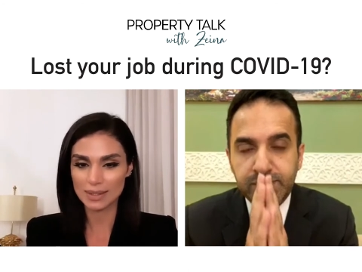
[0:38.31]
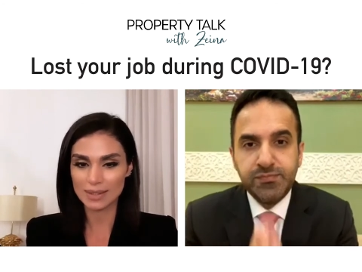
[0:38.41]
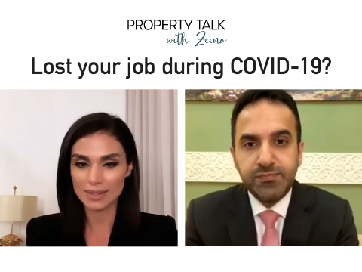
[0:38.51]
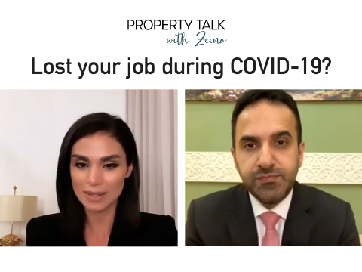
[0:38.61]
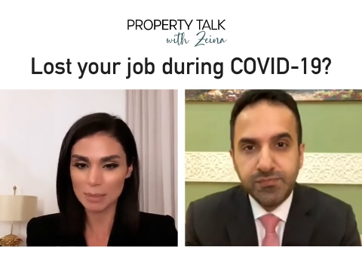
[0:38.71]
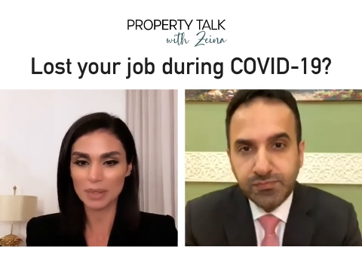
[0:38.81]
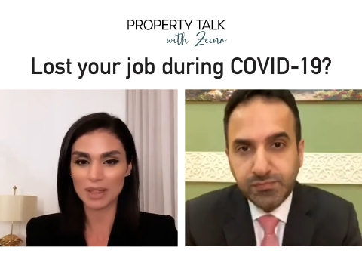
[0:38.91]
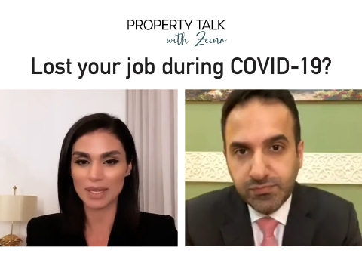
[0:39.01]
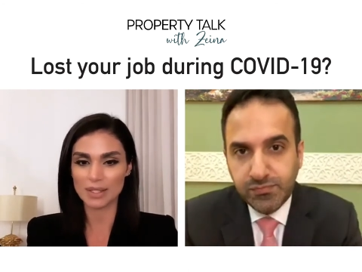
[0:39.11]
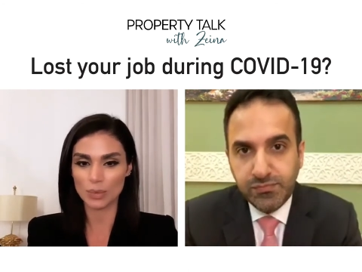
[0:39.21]

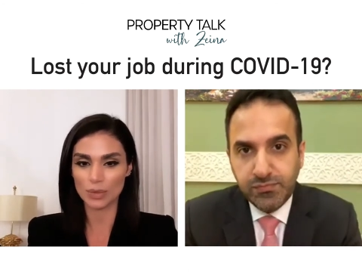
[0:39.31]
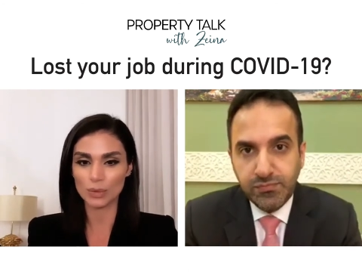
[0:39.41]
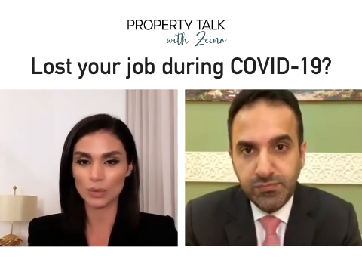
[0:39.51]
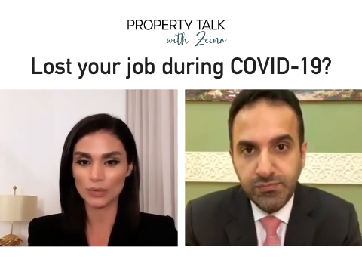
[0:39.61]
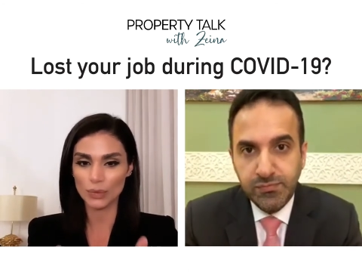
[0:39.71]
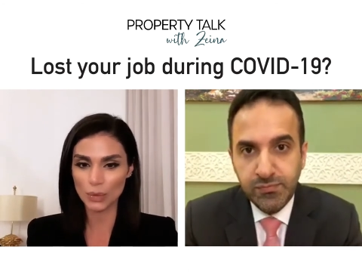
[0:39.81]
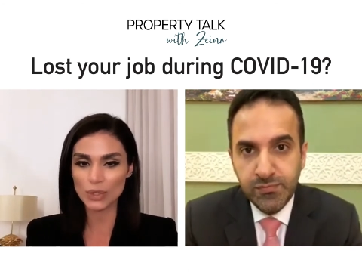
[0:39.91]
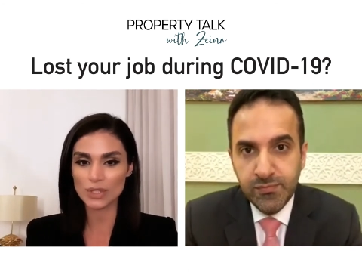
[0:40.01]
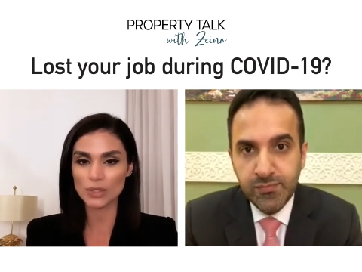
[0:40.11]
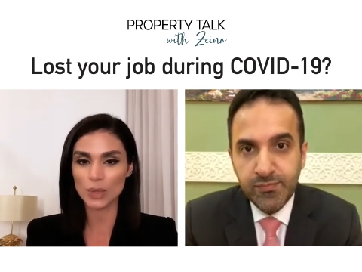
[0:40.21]
Speaker 1: sympathize with you for your
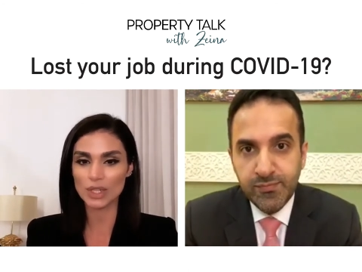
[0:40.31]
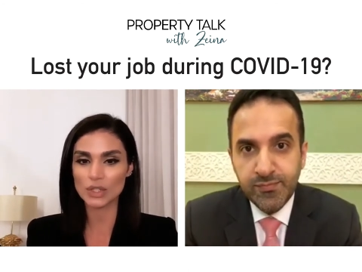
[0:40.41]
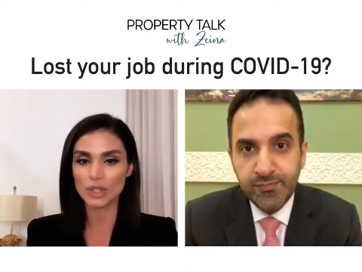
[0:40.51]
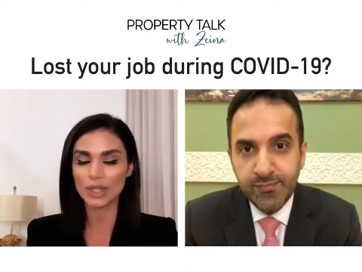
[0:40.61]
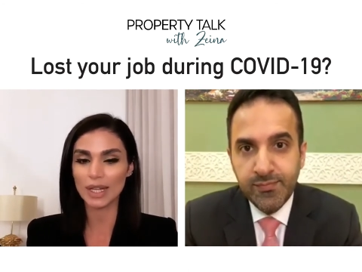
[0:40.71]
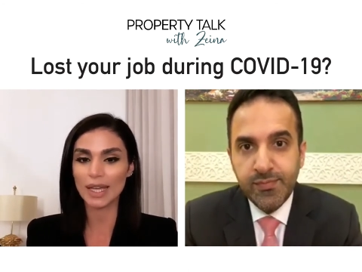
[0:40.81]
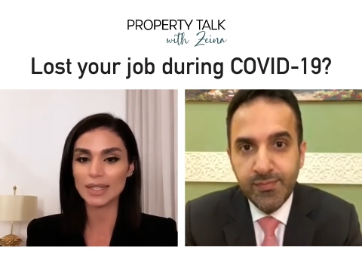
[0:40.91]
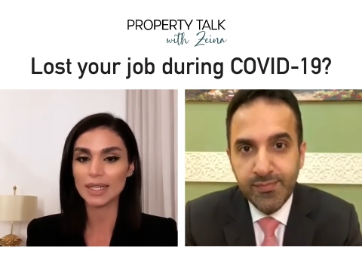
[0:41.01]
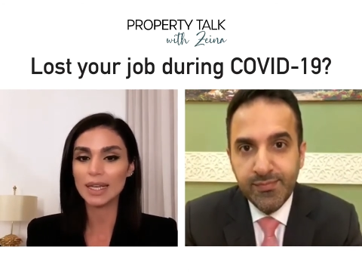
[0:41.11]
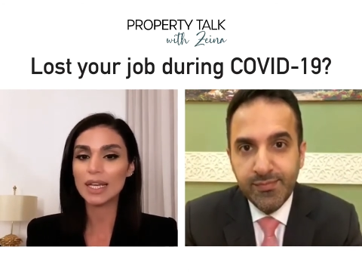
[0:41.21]
situation and
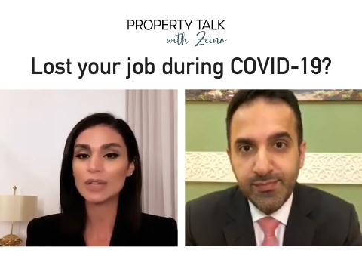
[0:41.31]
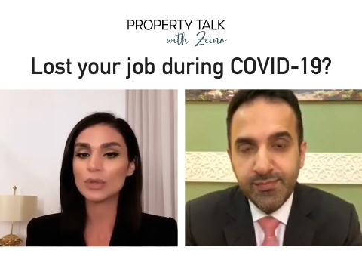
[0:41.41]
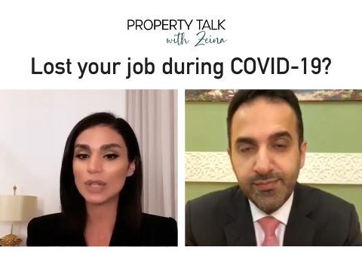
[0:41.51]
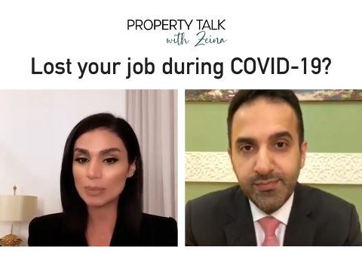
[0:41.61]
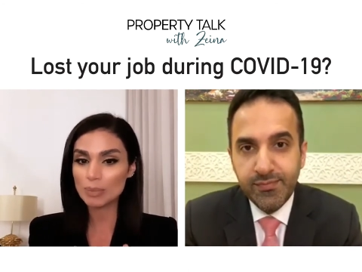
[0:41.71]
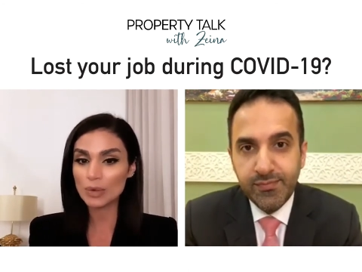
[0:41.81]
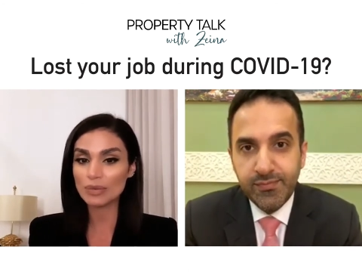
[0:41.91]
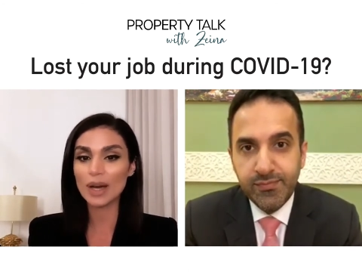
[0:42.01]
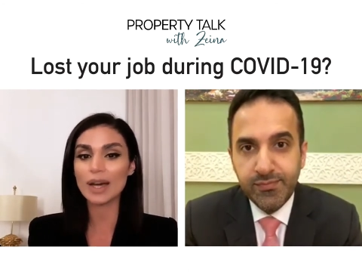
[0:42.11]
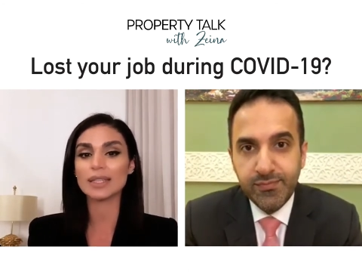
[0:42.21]
if you can
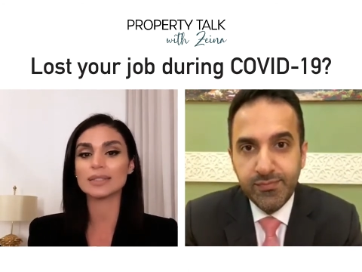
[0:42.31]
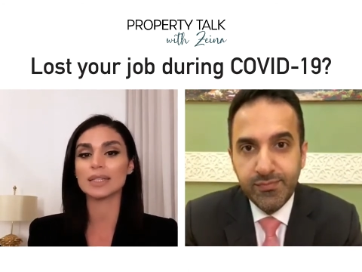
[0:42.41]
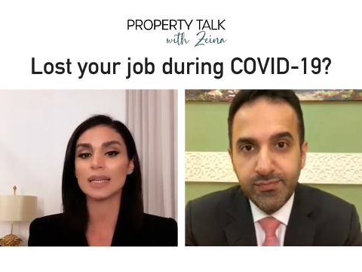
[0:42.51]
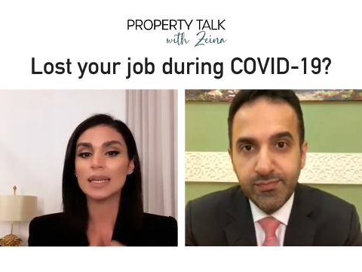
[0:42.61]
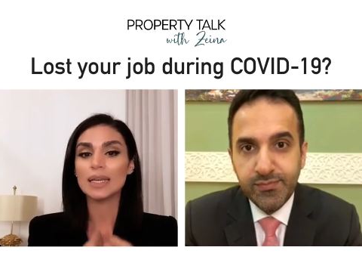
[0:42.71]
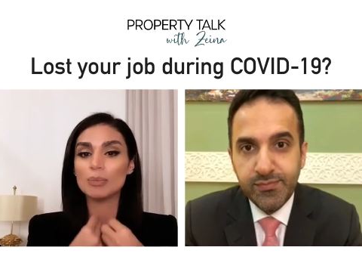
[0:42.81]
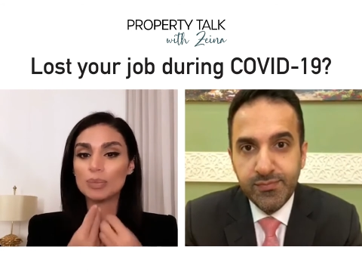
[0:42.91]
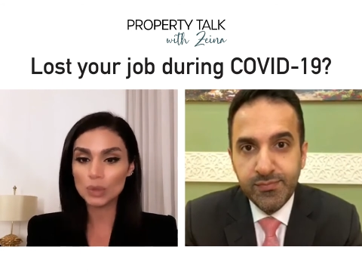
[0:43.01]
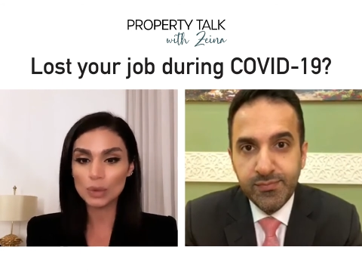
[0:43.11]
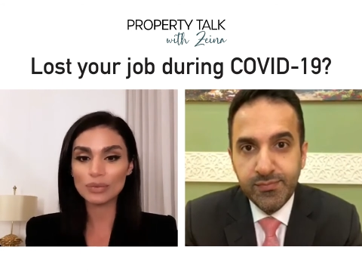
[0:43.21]
provide
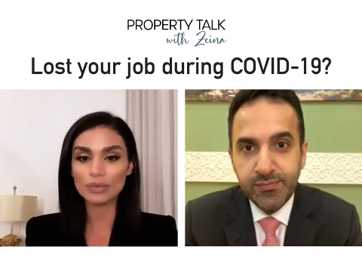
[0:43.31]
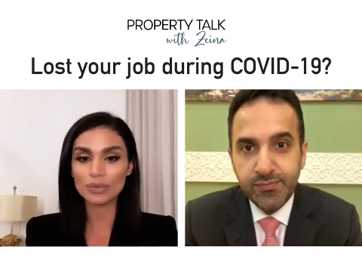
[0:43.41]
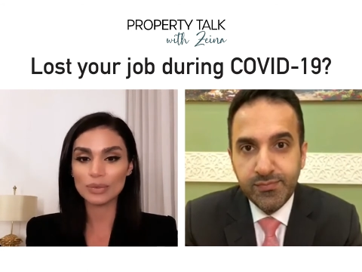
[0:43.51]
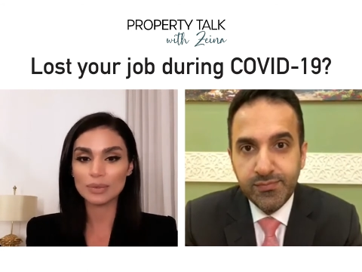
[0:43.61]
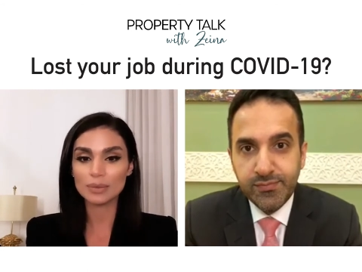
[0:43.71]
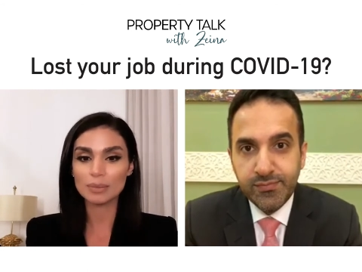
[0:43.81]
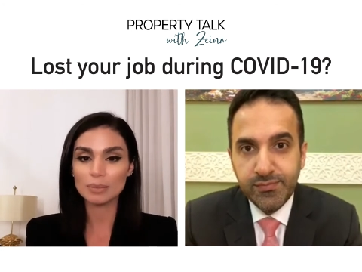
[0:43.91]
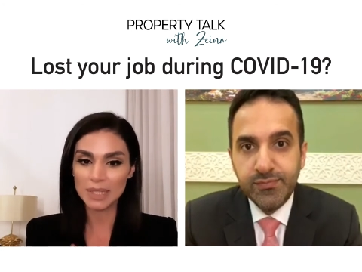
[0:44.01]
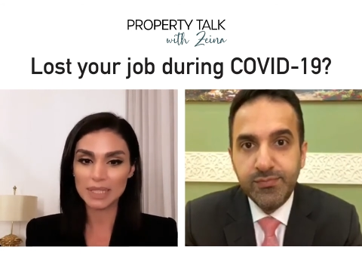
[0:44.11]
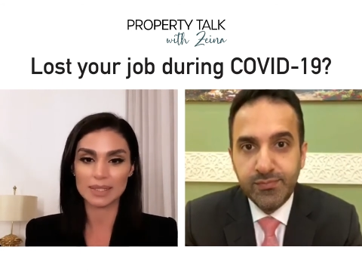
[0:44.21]
proof
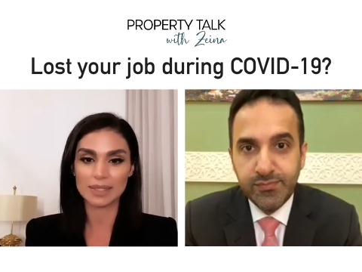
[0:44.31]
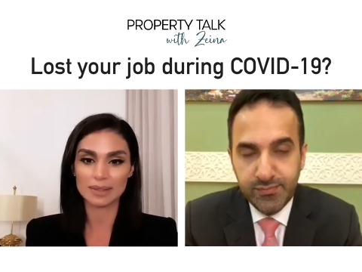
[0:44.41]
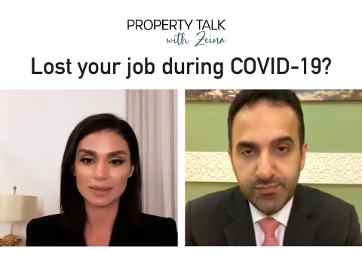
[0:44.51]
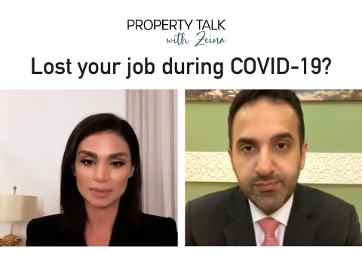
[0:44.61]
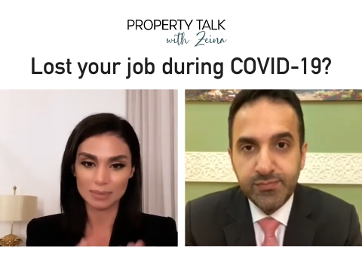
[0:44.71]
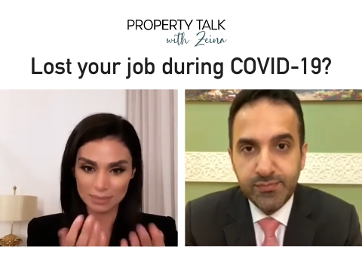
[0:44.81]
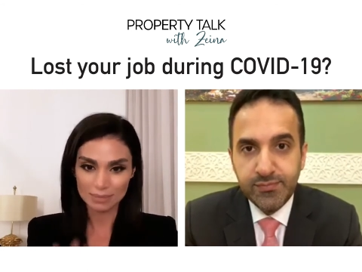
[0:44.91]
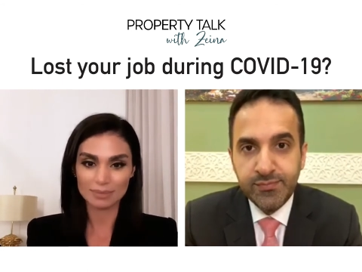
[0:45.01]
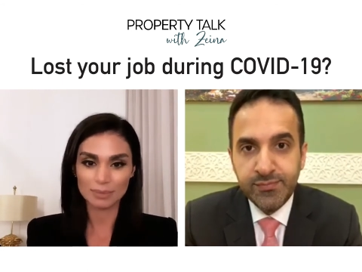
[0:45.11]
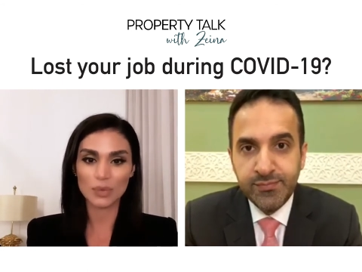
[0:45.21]
please
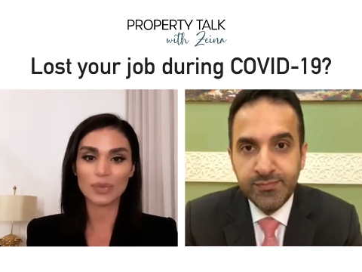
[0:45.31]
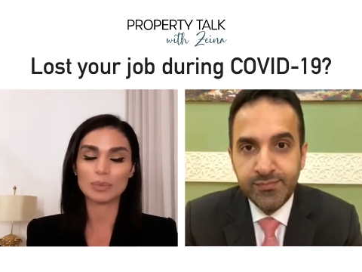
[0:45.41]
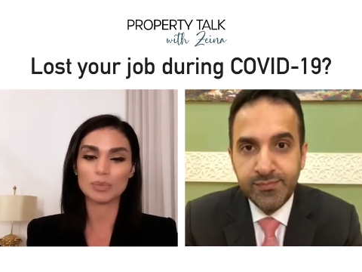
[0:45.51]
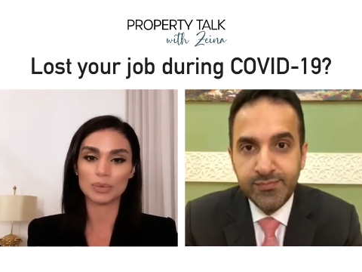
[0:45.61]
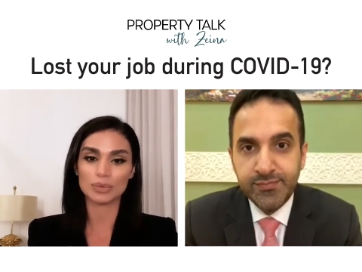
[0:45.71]
provide proof